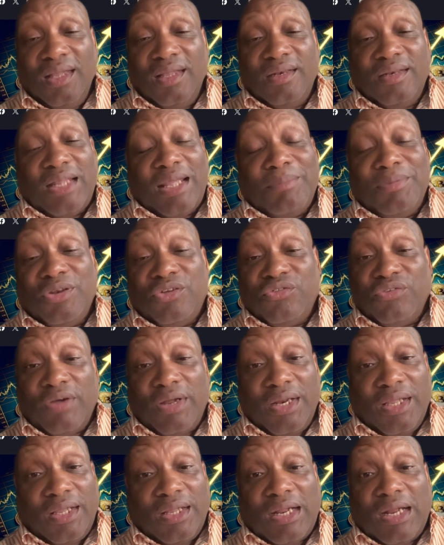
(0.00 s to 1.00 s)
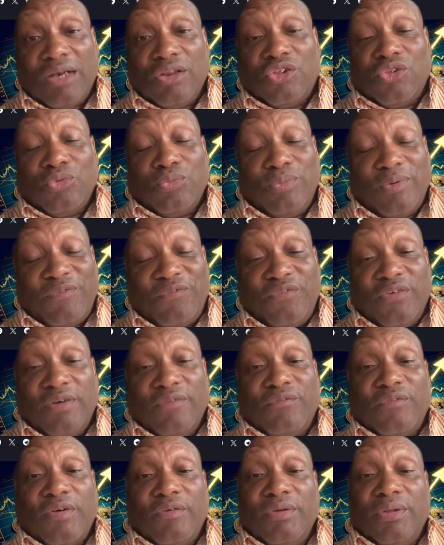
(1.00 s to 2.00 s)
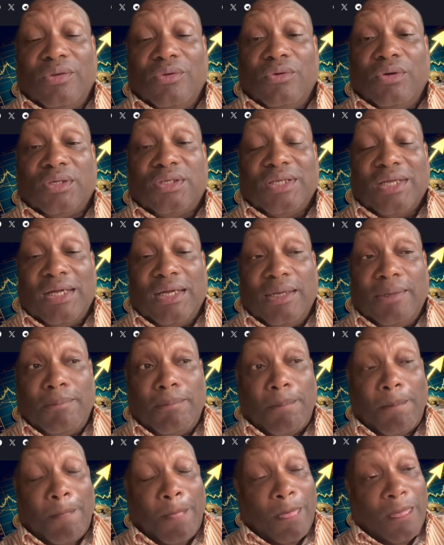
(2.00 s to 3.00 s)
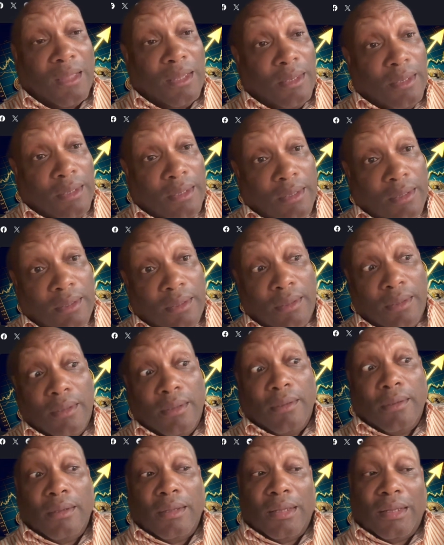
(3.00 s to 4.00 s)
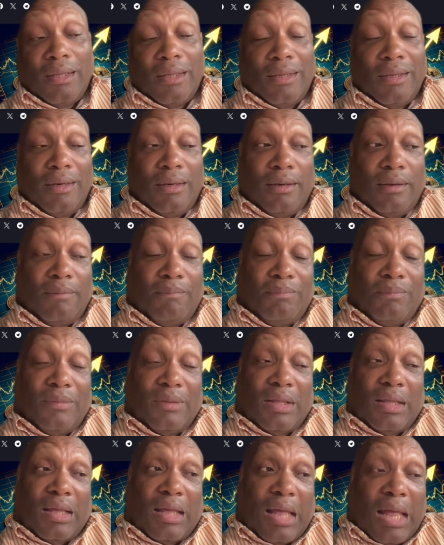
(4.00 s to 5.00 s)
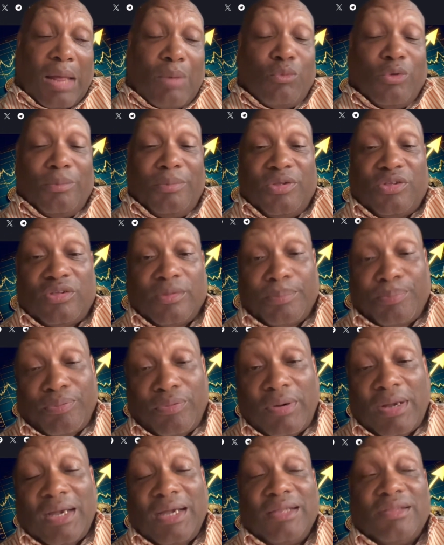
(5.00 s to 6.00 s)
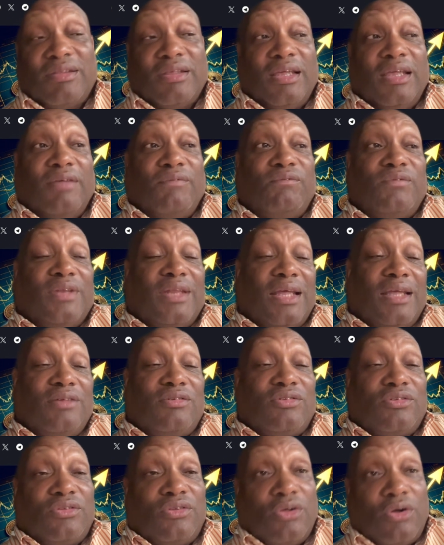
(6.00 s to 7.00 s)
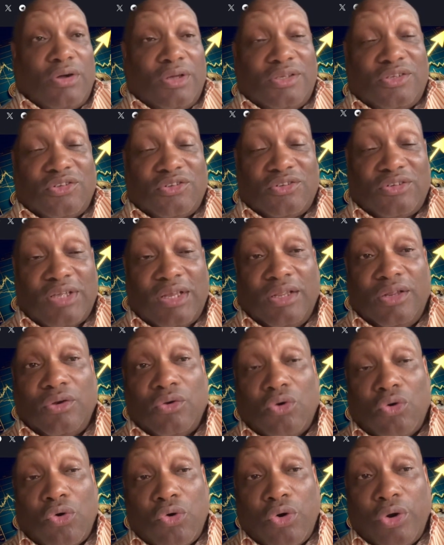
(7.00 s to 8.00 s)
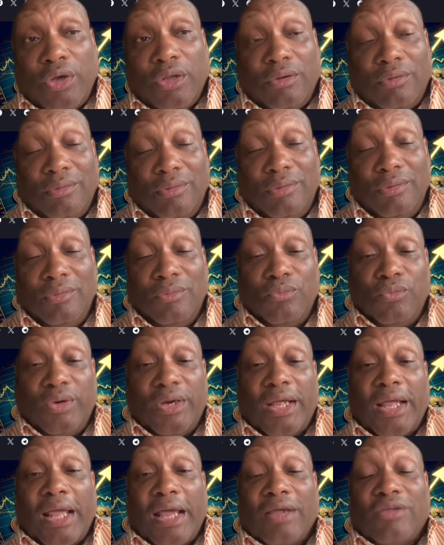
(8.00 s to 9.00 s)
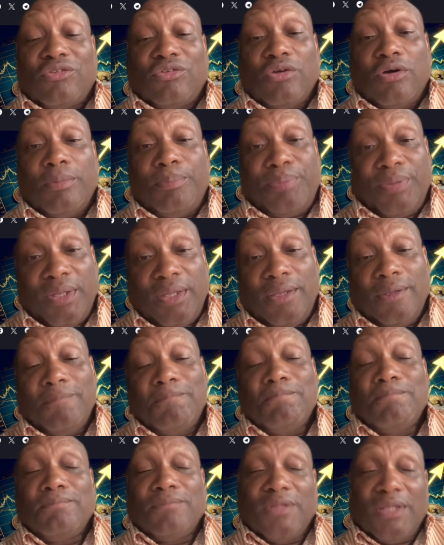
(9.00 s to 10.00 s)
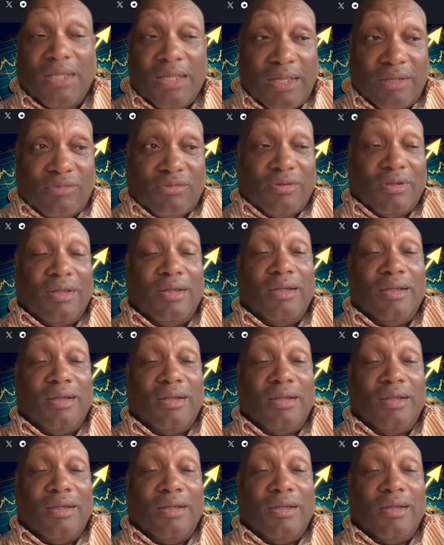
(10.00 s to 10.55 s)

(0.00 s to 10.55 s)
they've been trying to get out of SWIFT for a very long time. And I wouldn't be surprised if they start selling oil with XRP. Yes,